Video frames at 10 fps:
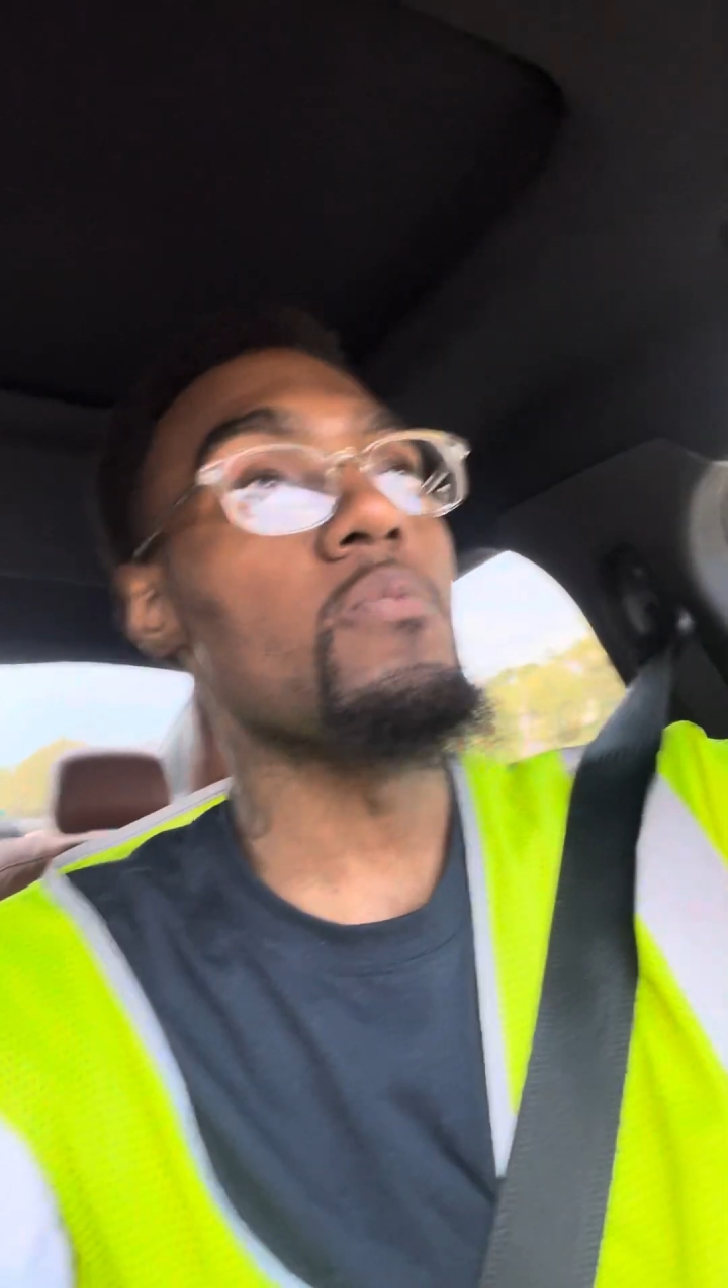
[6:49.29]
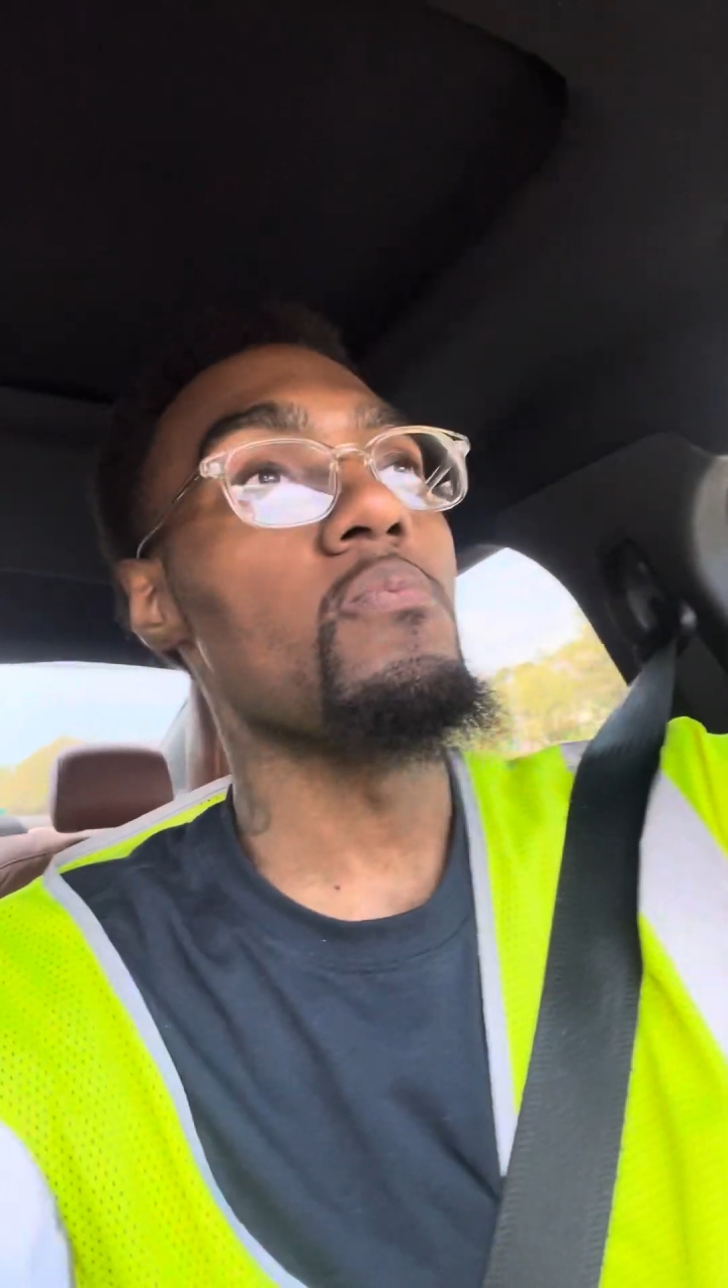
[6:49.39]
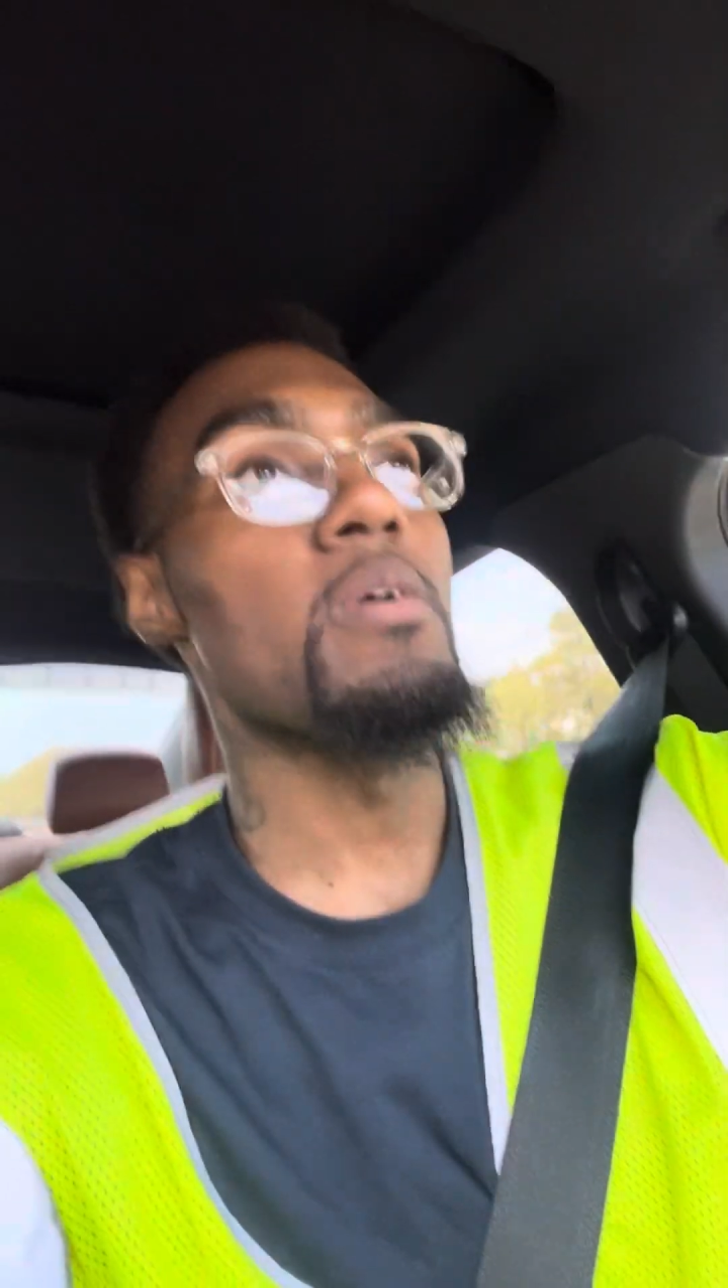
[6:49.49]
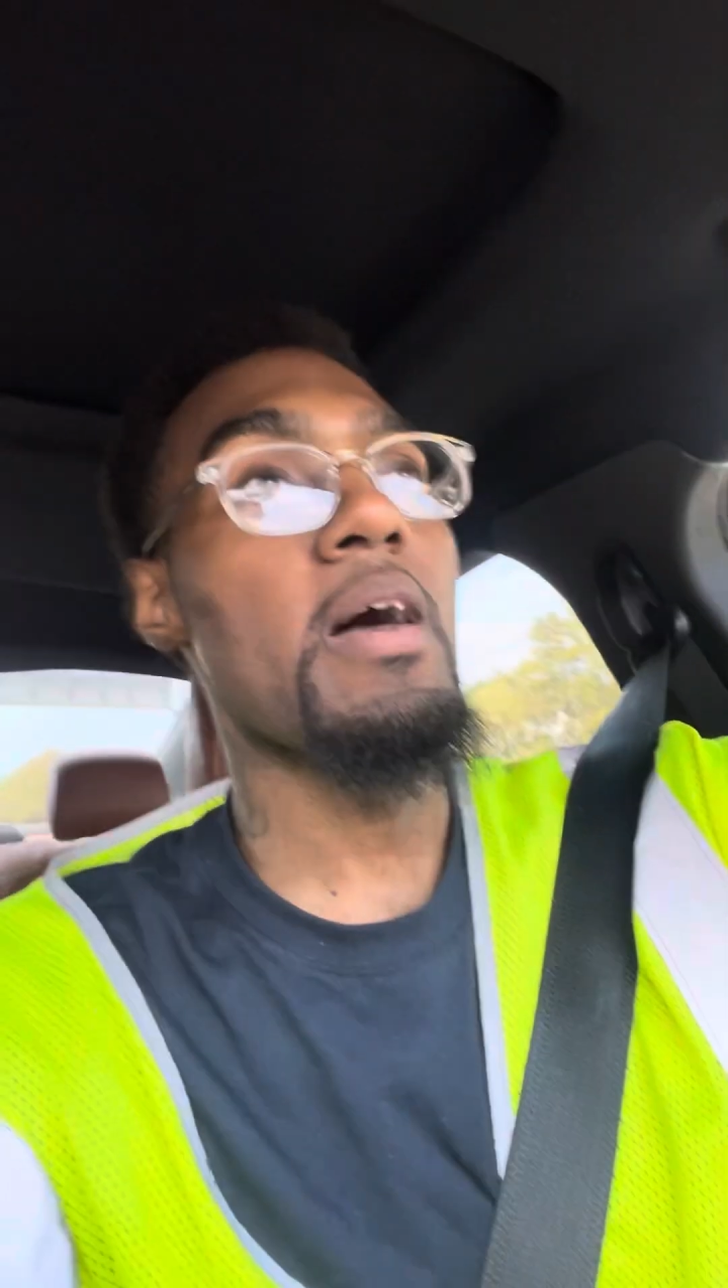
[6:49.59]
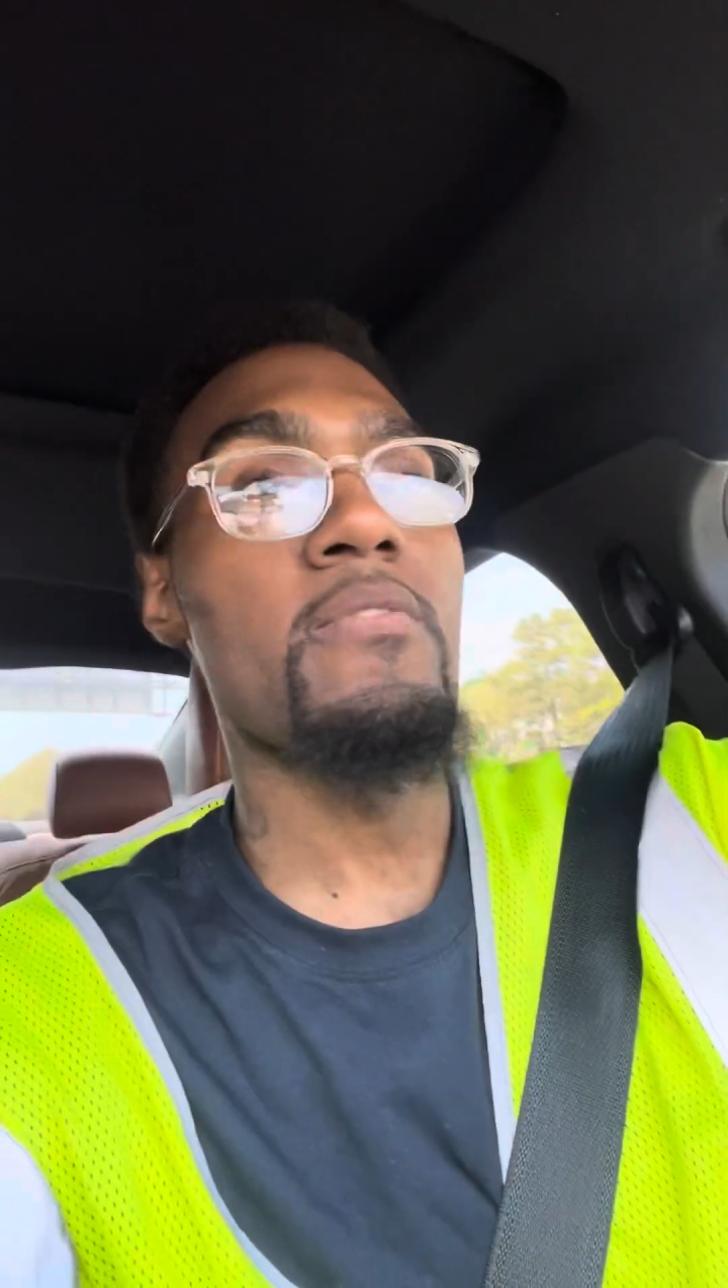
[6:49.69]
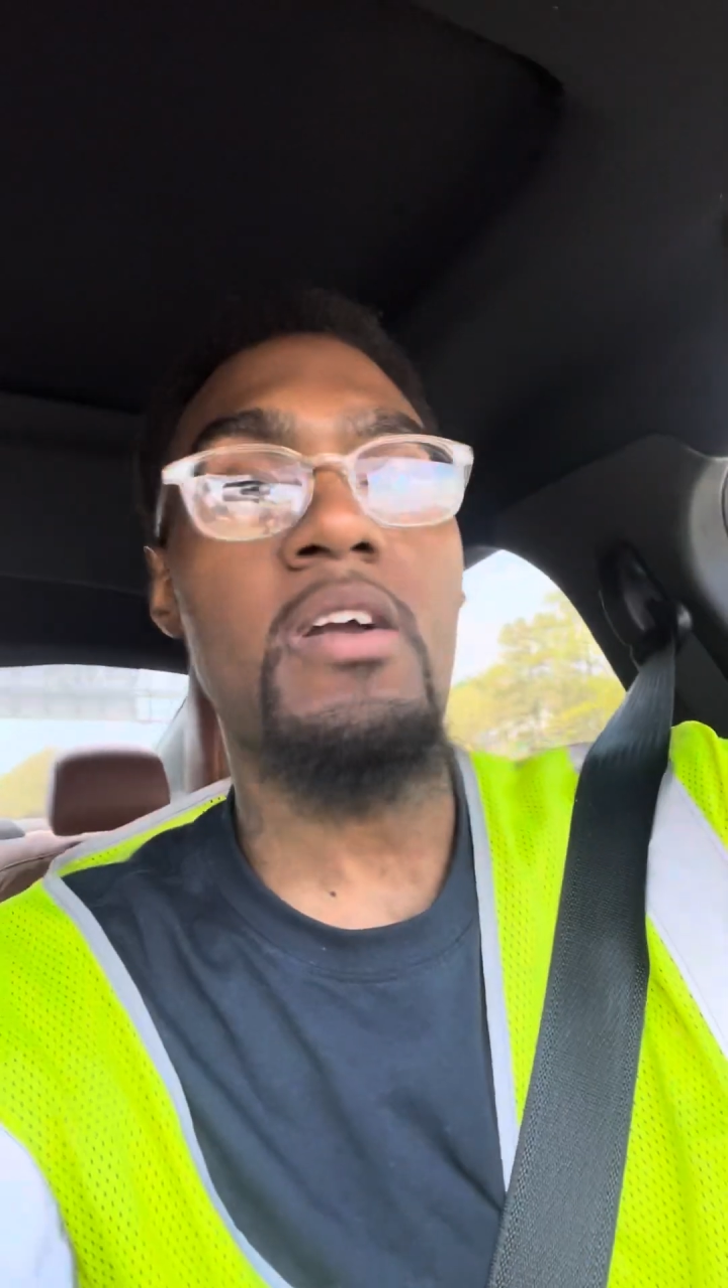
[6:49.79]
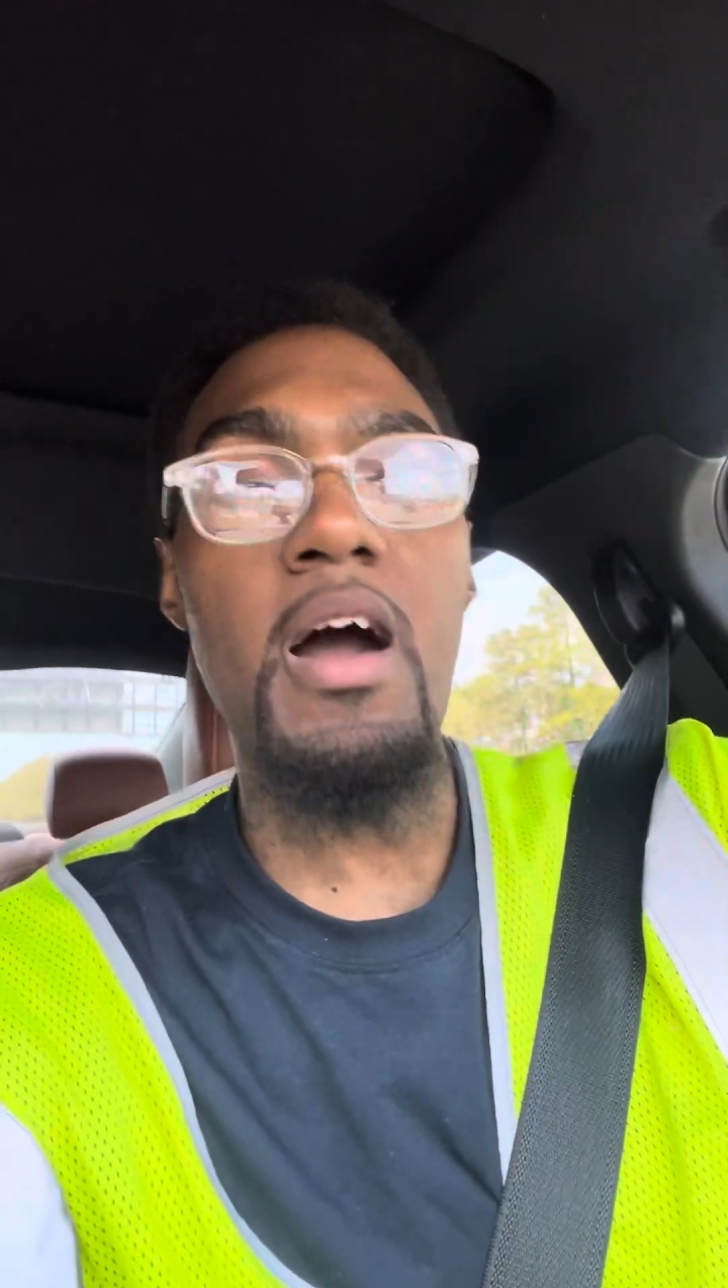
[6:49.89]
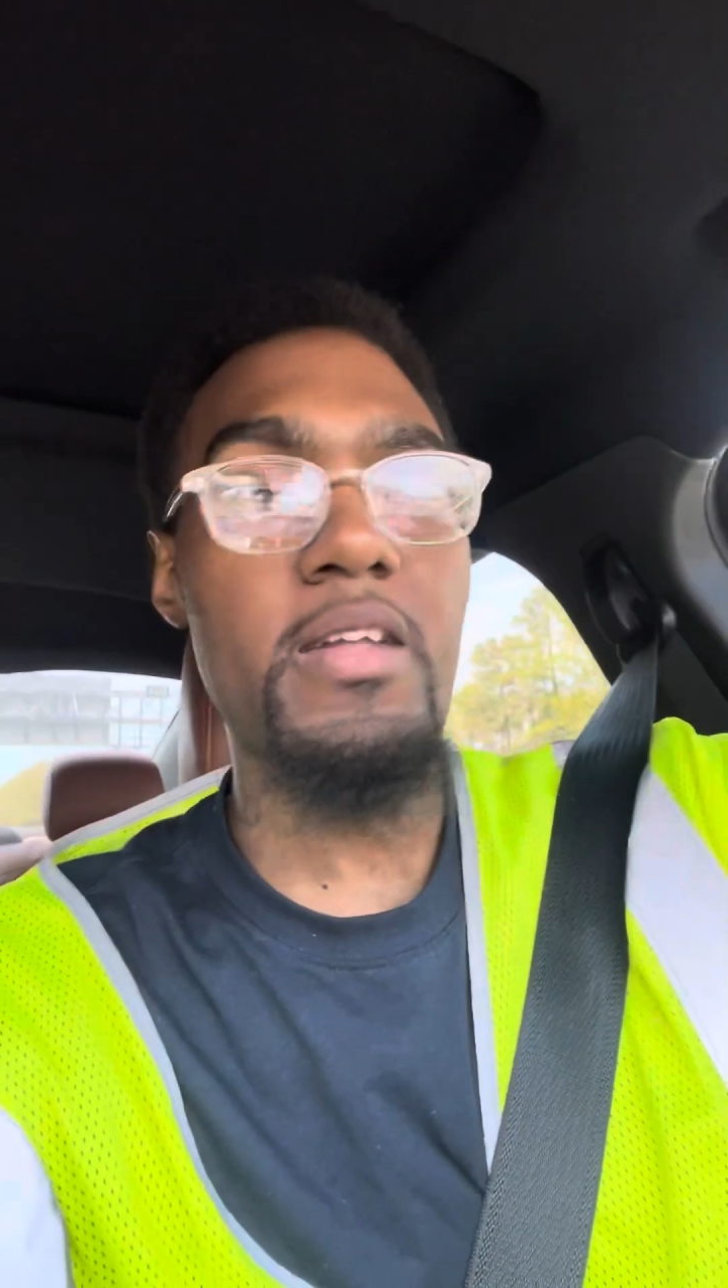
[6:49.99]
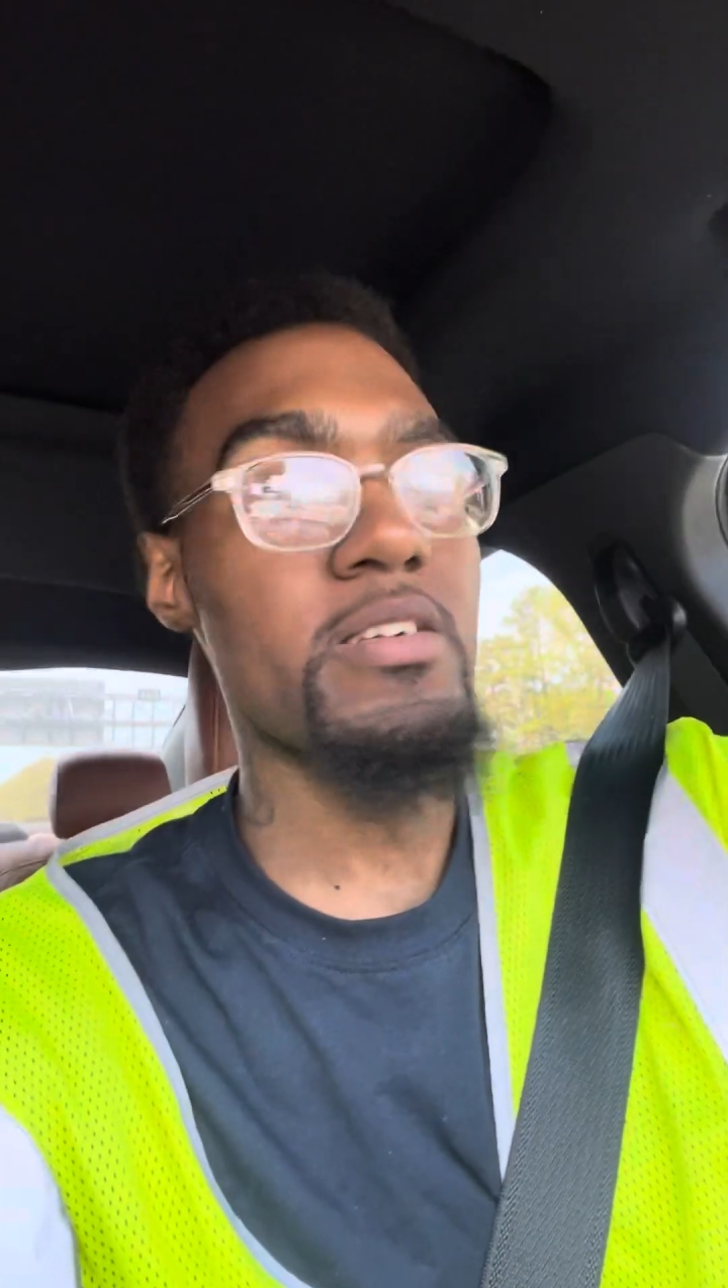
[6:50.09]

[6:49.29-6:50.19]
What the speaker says: whatever God